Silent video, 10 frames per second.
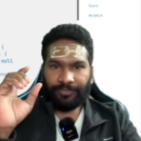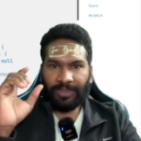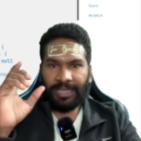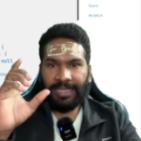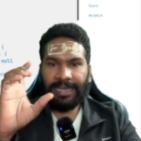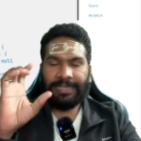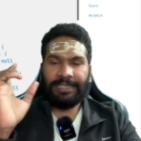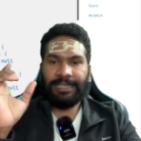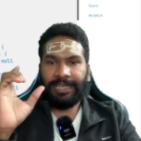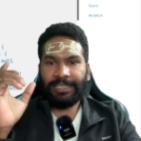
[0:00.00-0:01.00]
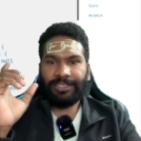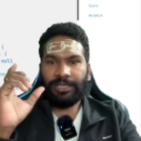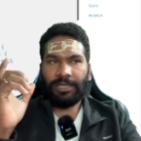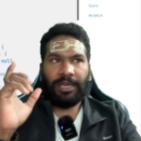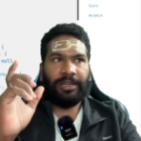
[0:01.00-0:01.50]
I added an
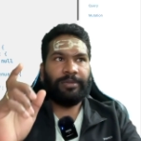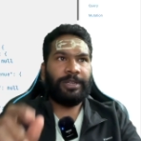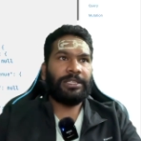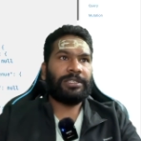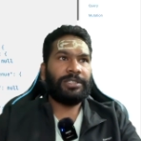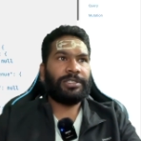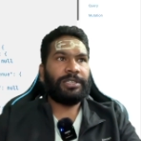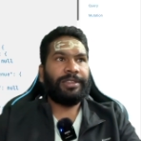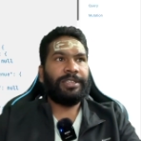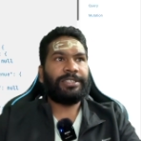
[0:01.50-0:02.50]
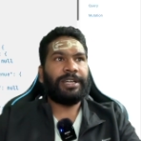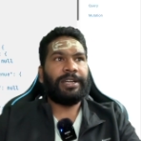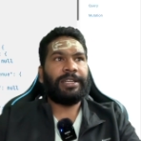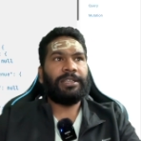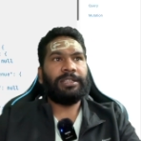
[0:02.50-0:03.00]
extra curly braces in the
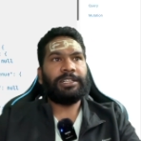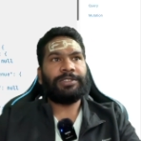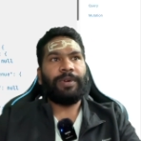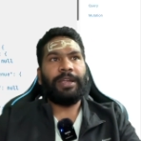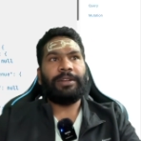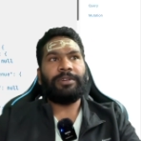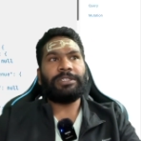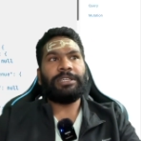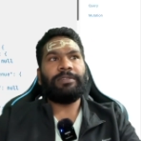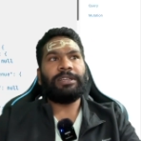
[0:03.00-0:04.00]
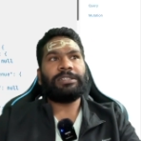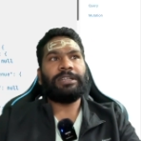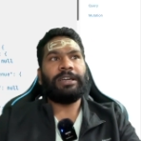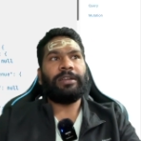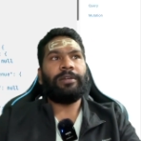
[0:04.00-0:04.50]
starting that's why it was giving us the
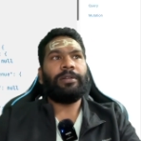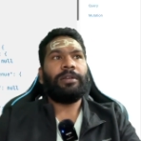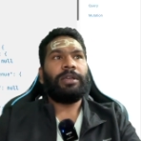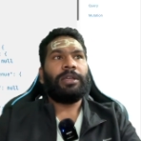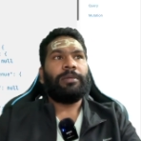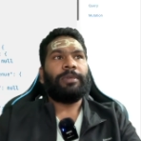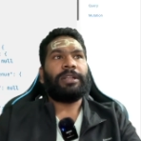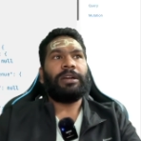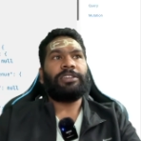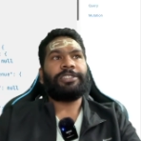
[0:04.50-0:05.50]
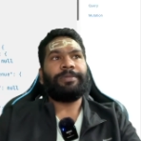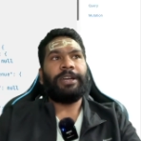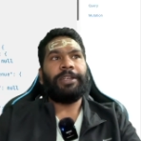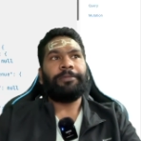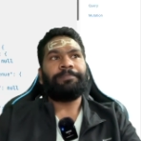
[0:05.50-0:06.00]
error but now it's
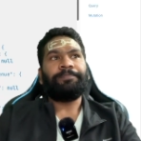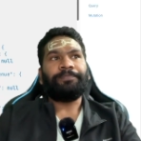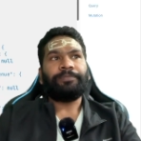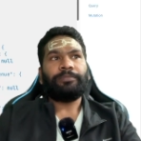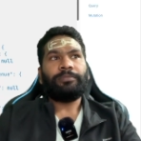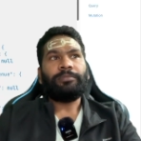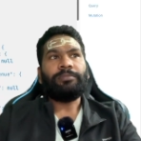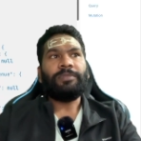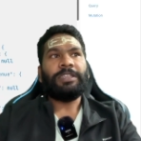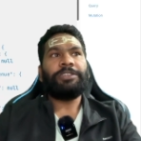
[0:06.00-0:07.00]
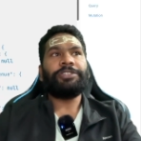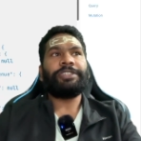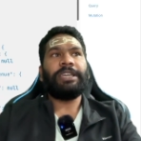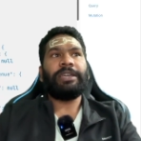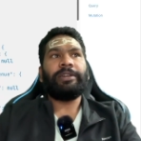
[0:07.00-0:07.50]
fine you
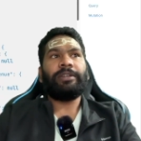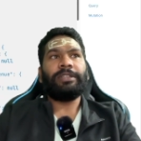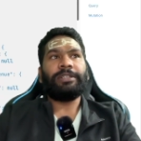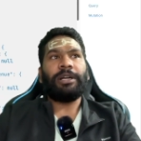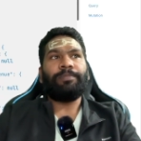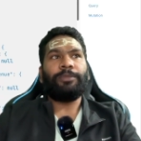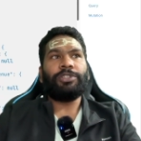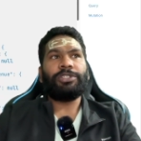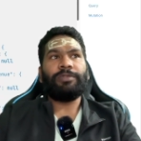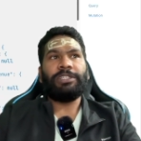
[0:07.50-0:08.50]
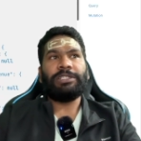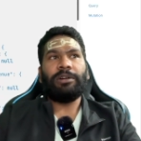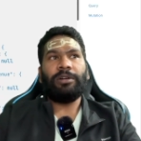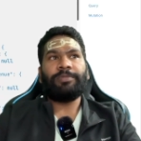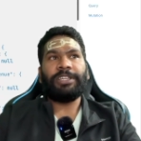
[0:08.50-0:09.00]
see here the topmost one is the
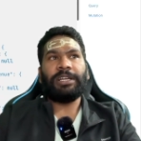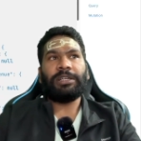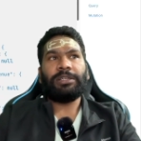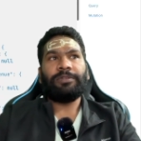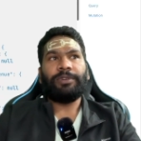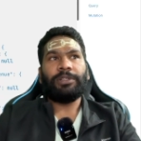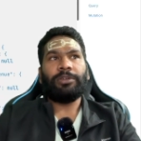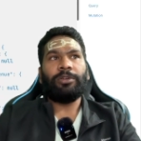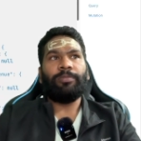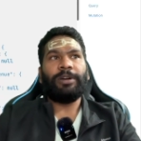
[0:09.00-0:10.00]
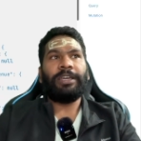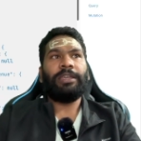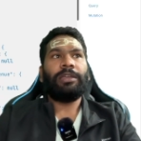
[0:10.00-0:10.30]
object for the group by